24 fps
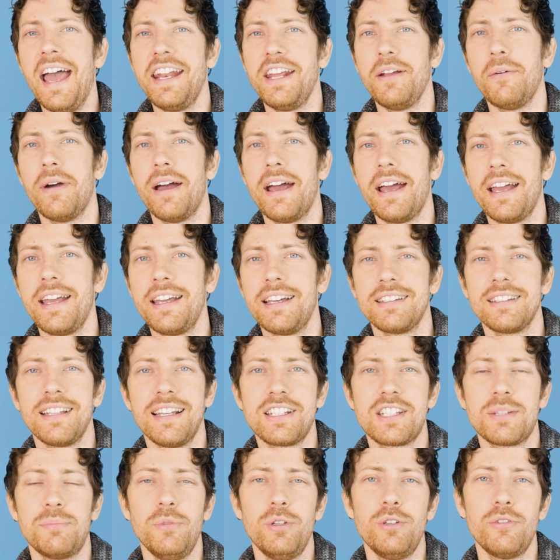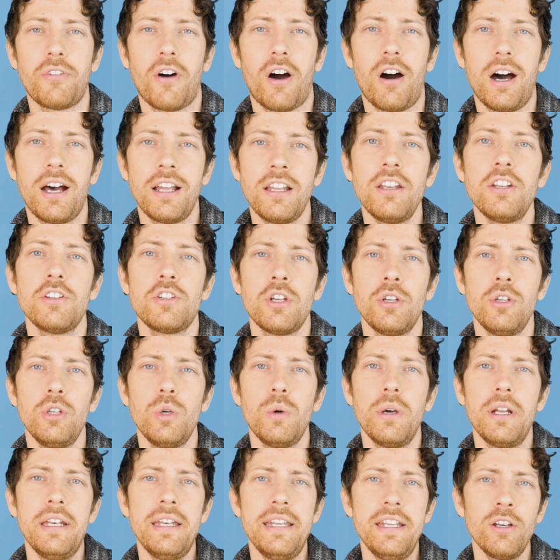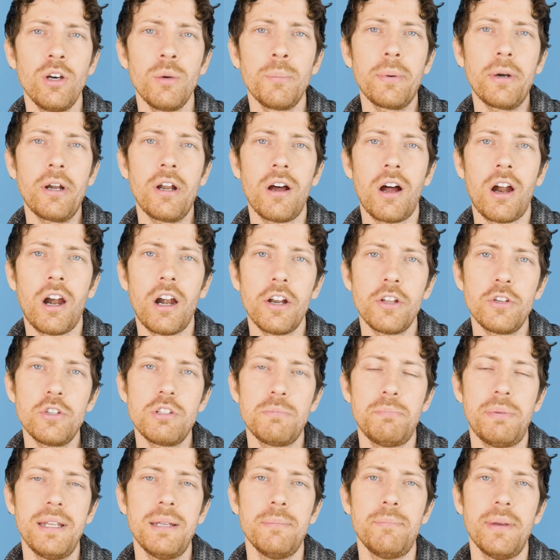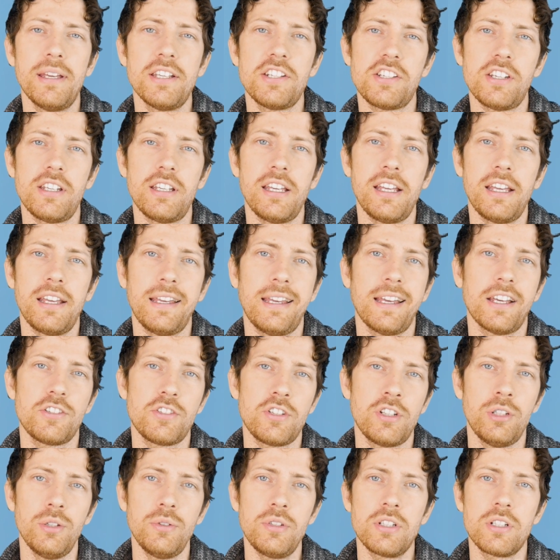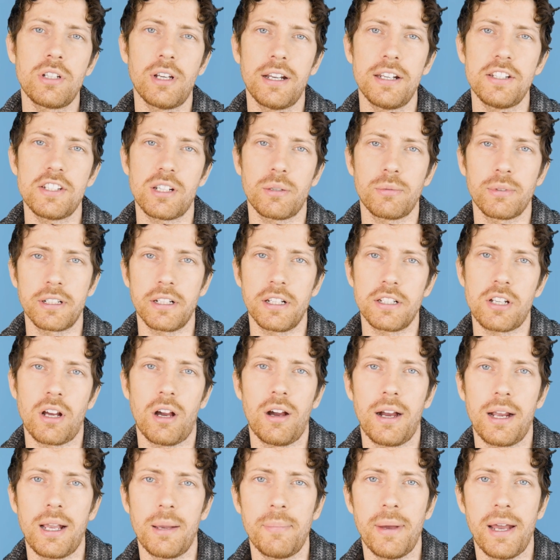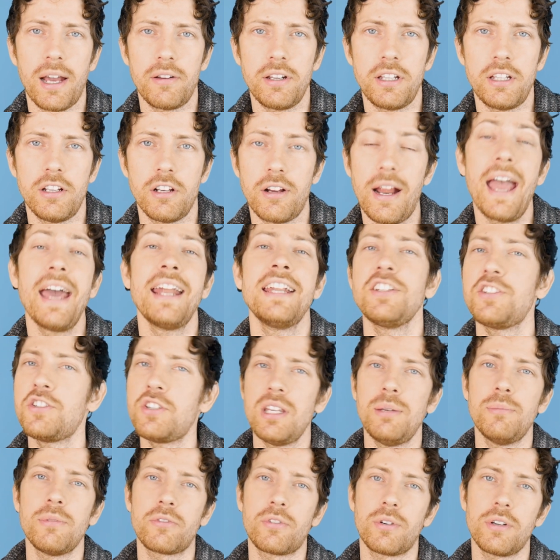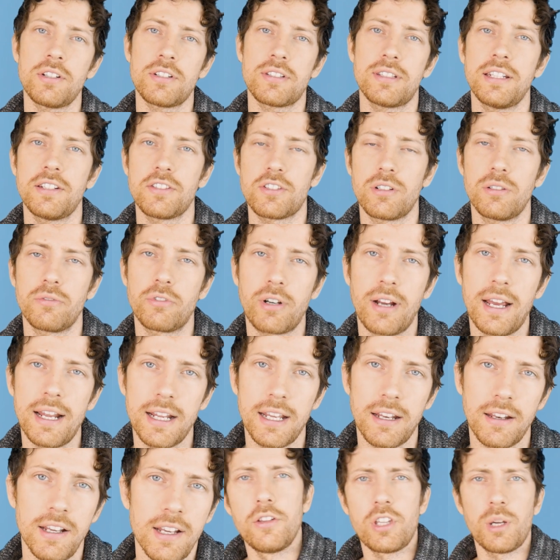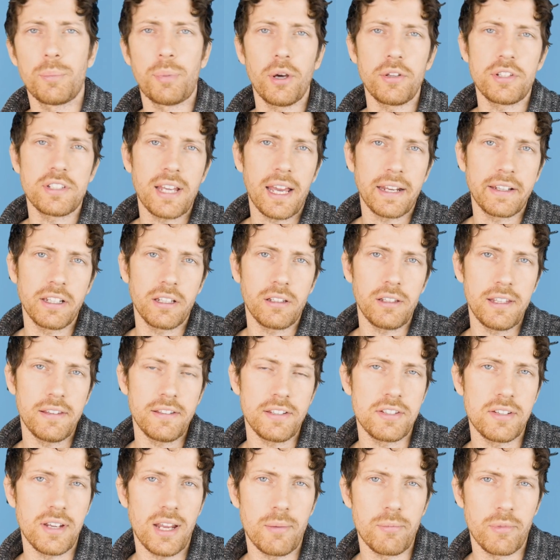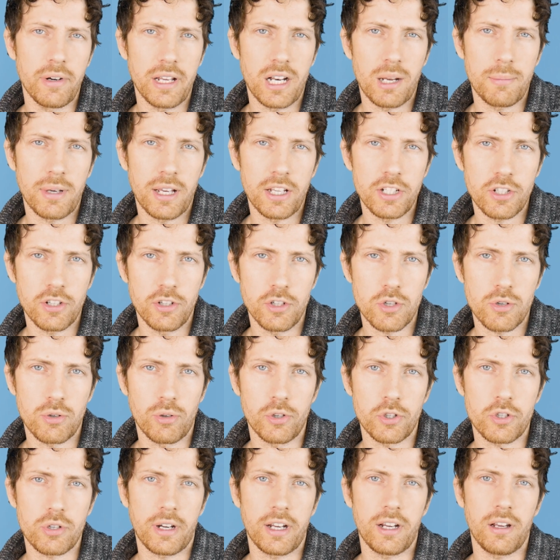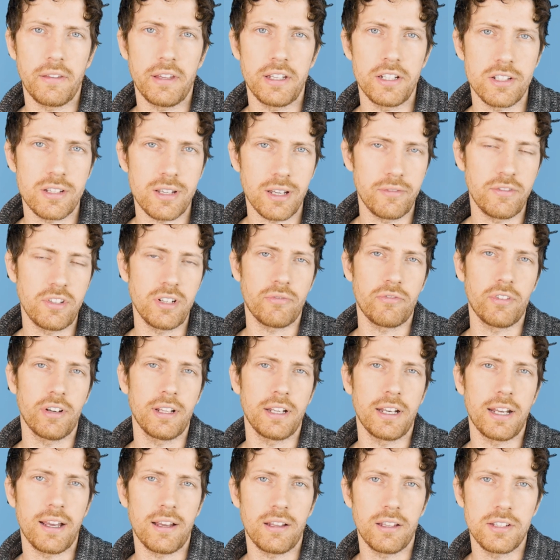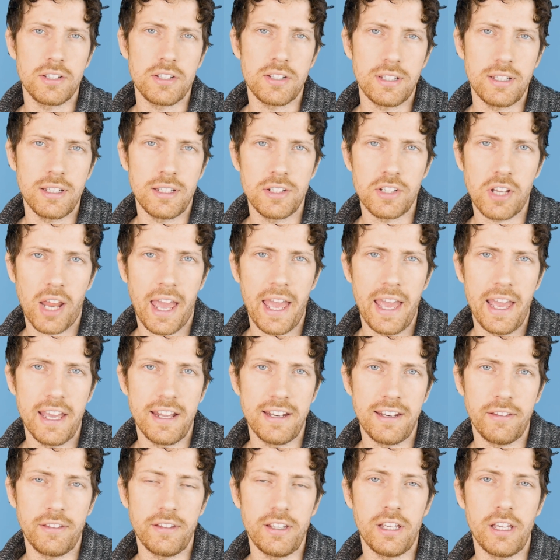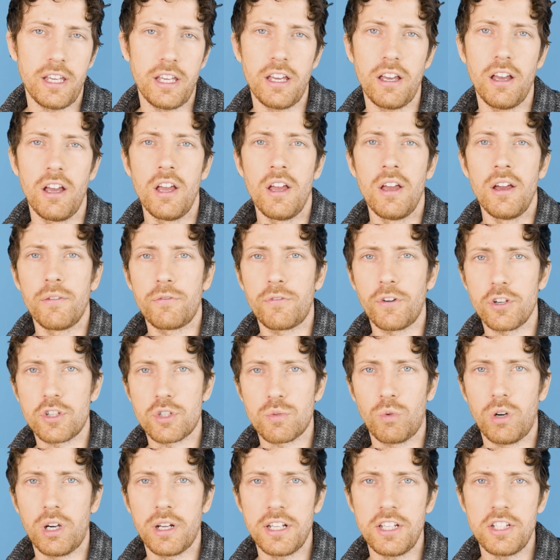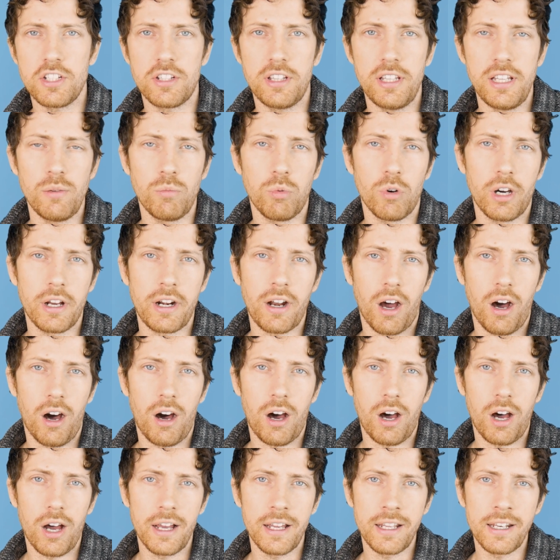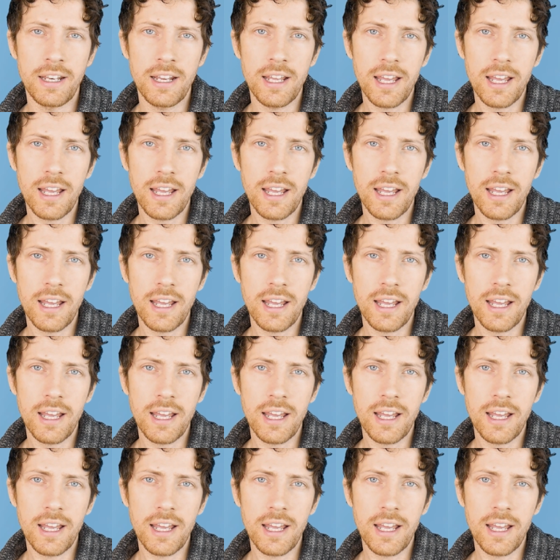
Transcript: anyway, let's move on to Neal Barnard, who's been busy. He has two studies that we're going to talk about here, and his team, of course, they deserve credit. They're both technically the same randomized control trial, they just have different analyses. And the first one is the one on